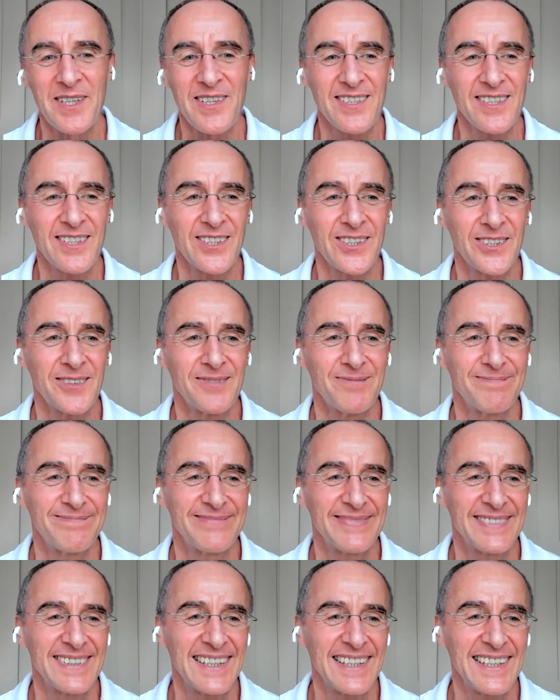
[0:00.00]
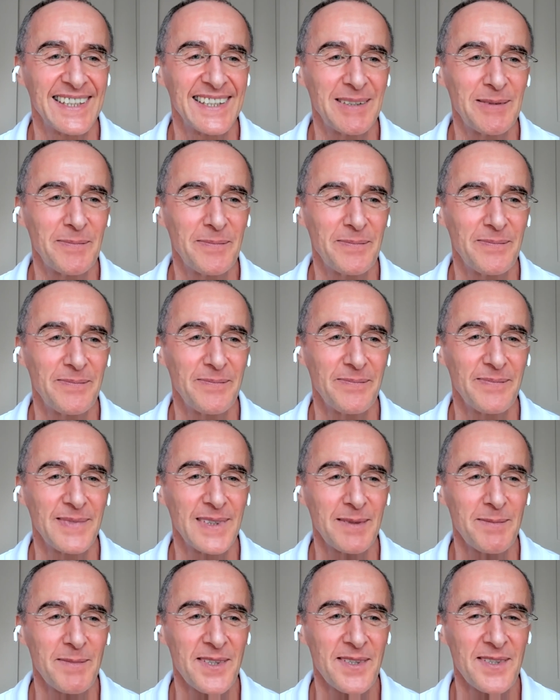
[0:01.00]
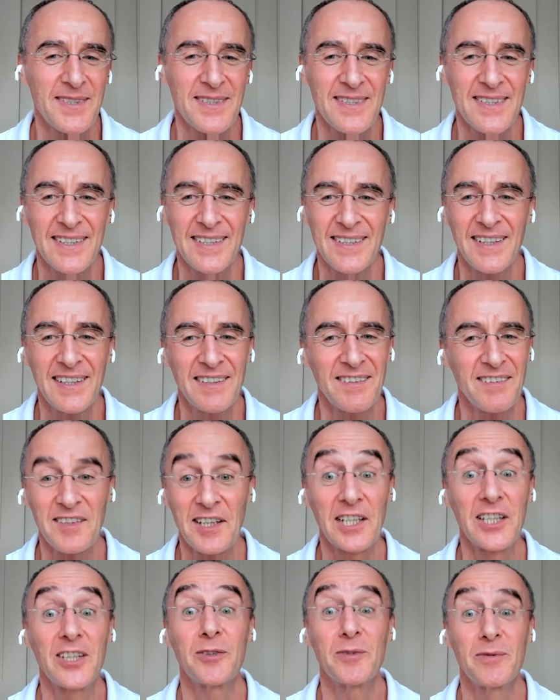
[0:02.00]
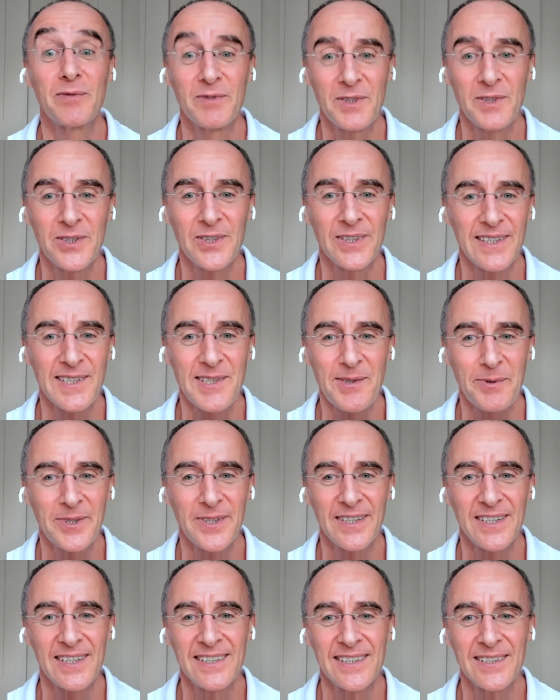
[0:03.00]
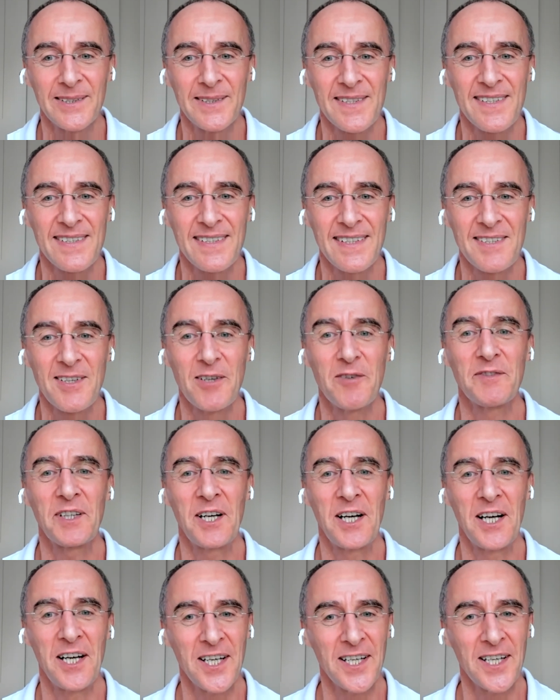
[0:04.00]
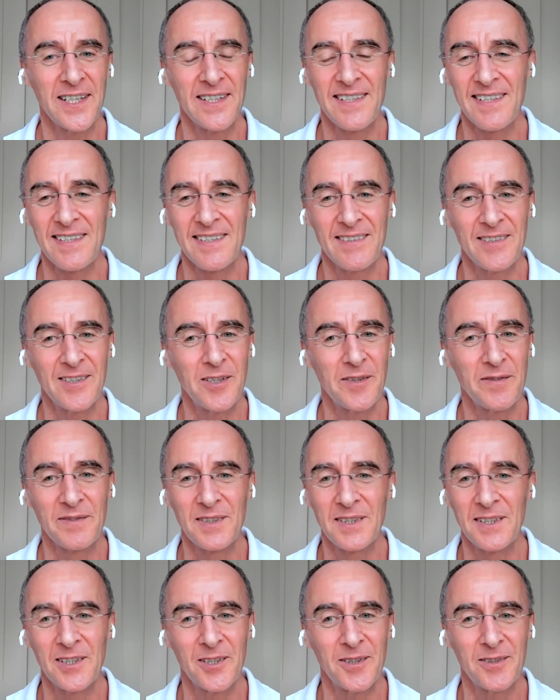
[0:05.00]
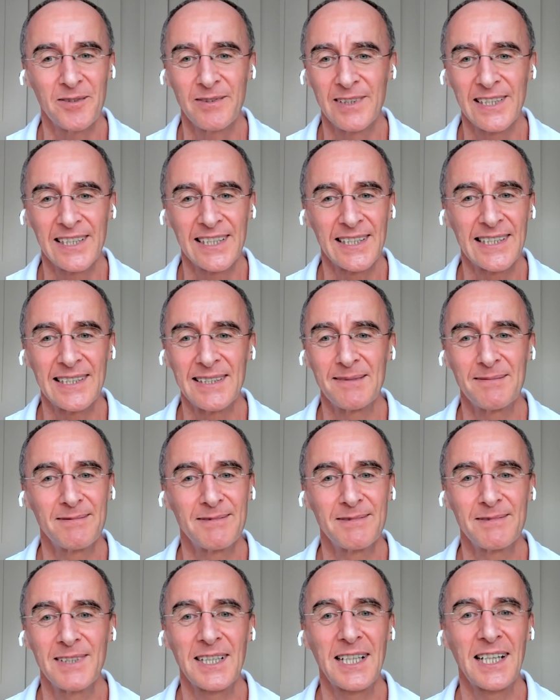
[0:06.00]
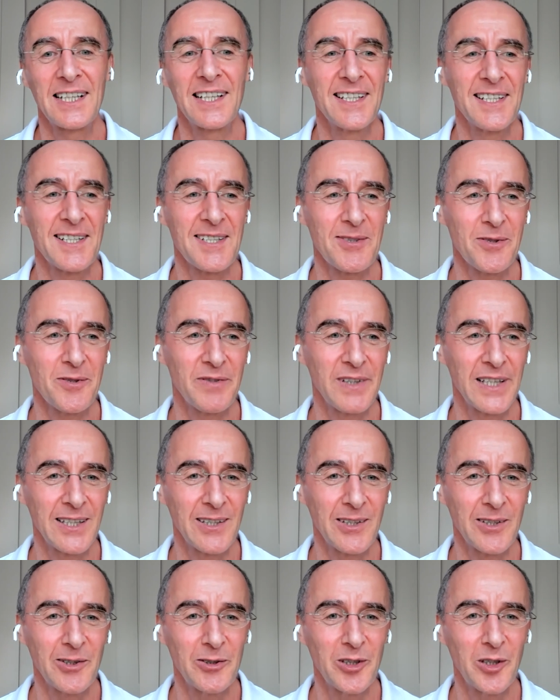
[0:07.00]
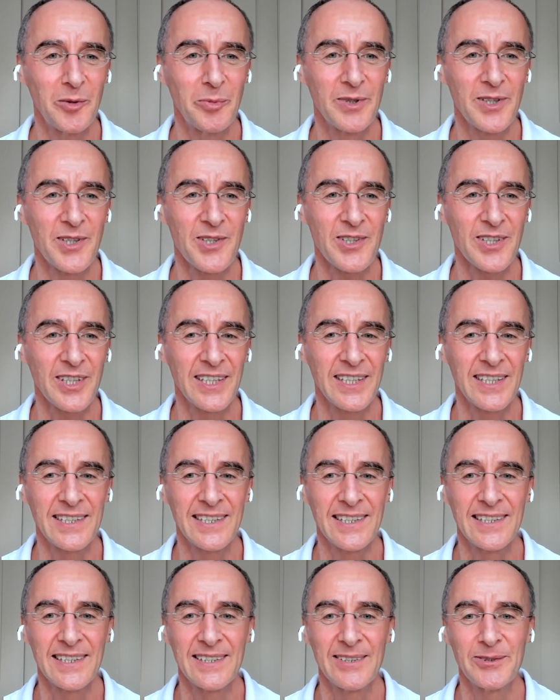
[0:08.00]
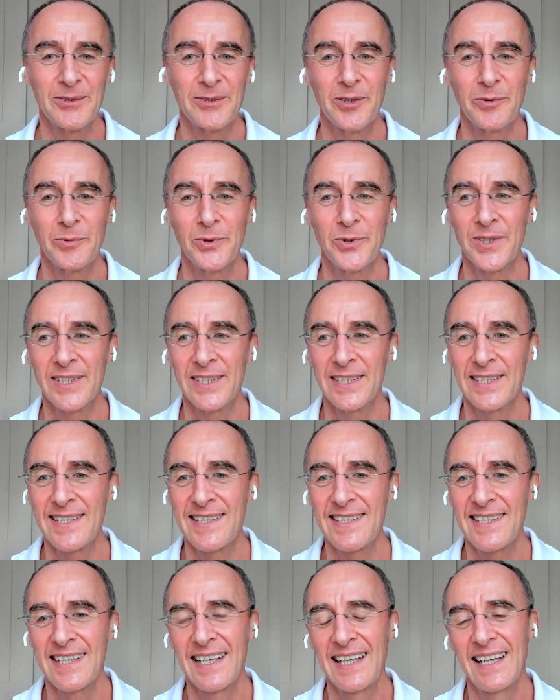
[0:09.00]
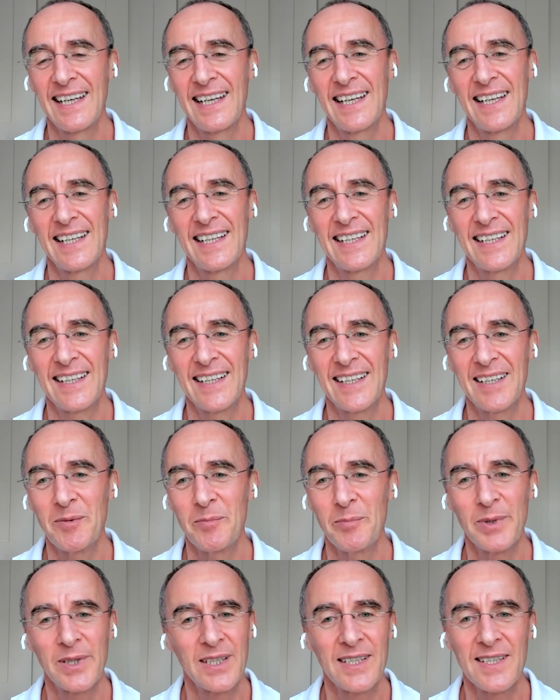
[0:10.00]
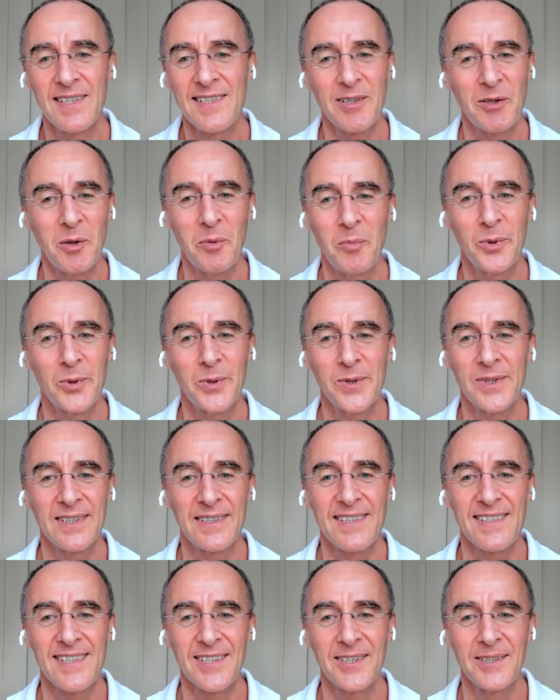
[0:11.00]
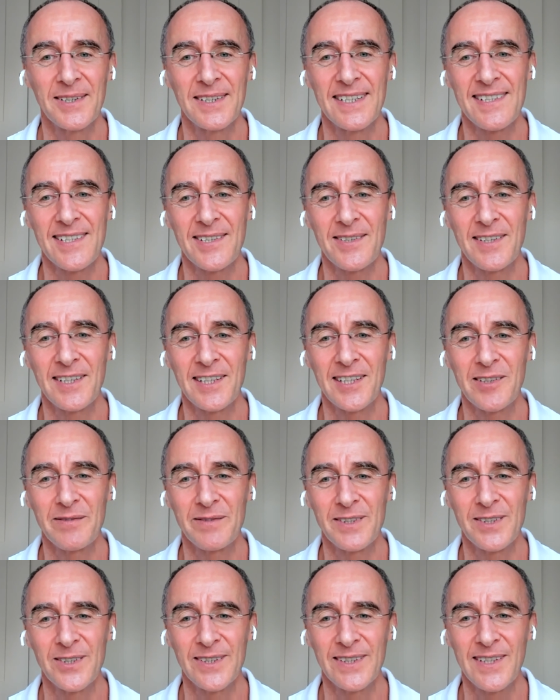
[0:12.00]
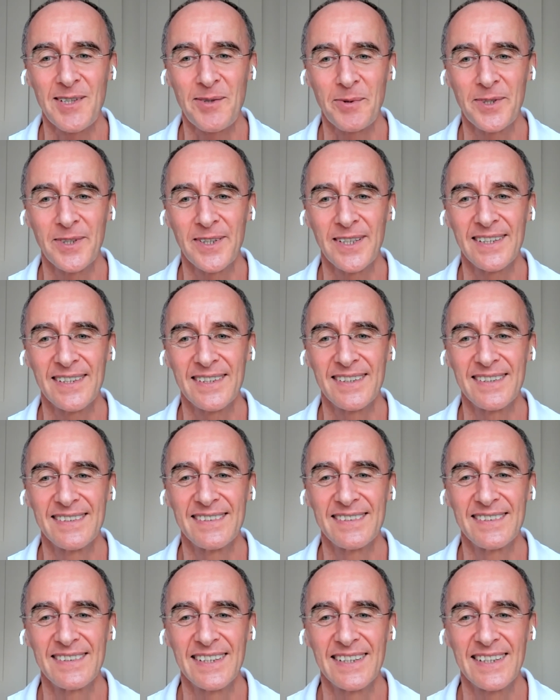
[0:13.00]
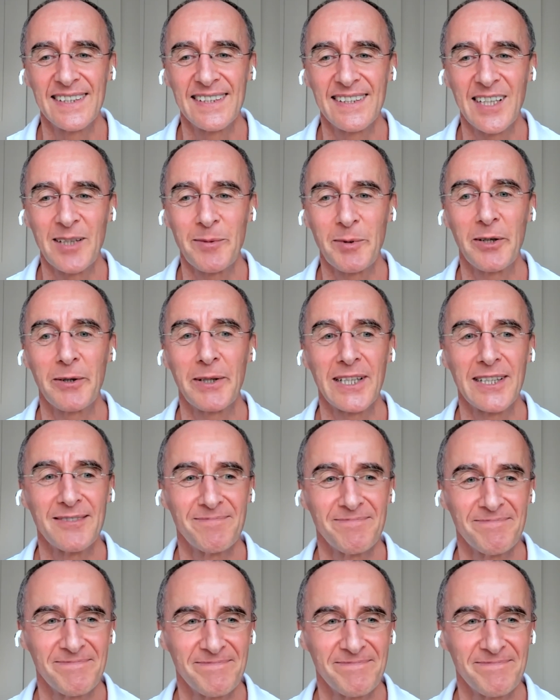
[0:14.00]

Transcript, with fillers: much to do. Um, just uh, and um, thank you for doing this work. I know it's it's often hard. It's not, often not really recognised or valued or appreciated or rewarded, uh, but it is so important. So yeah, so thank you for doing this work and yeah, keep going.